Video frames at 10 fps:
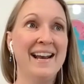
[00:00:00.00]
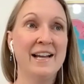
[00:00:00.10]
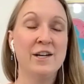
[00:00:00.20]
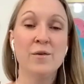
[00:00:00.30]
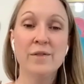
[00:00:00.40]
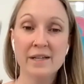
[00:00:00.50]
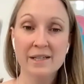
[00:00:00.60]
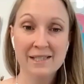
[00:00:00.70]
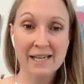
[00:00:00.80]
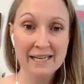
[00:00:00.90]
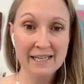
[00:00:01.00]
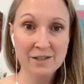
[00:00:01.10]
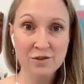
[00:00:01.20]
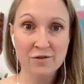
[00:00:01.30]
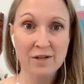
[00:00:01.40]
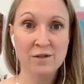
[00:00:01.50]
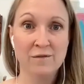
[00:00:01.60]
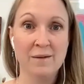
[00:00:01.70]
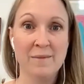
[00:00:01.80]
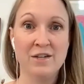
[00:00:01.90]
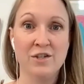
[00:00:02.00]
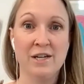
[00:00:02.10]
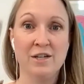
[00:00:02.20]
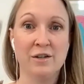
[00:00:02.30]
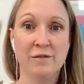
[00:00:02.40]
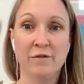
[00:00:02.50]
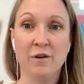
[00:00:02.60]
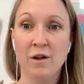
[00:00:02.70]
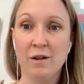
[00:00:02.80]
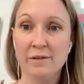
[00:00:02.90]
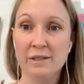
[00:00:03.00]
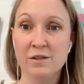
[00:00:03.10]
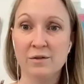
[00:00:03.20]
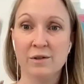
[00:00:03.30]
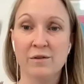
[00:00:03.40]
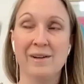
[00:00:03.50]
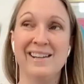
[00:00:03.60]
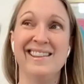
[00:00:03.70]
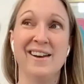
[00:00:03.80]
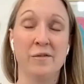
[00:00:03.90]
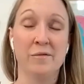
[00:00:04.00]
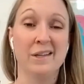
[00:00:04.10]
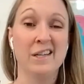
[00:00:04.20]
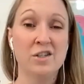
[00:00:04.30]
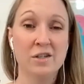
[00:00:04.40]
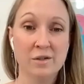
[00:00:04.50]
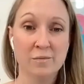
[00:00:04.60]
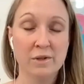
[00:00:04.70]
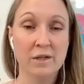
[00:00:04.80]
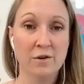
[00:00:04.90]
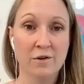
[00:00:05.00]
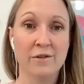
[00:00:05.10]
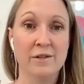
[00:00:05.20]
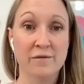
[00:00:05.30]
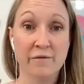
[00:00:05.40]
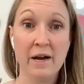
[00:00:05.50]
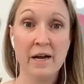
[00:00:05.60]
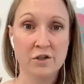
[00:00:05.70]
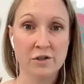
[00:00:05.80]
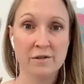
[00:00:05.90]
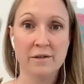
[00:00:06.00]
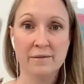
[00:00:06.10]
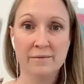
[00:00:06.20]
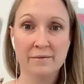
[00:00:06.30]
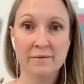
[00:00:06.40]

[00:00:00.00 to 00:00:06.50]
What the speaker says: And I don't think it's any stretch of the imagination for all of us to agree that our relationship with the earth is fractured.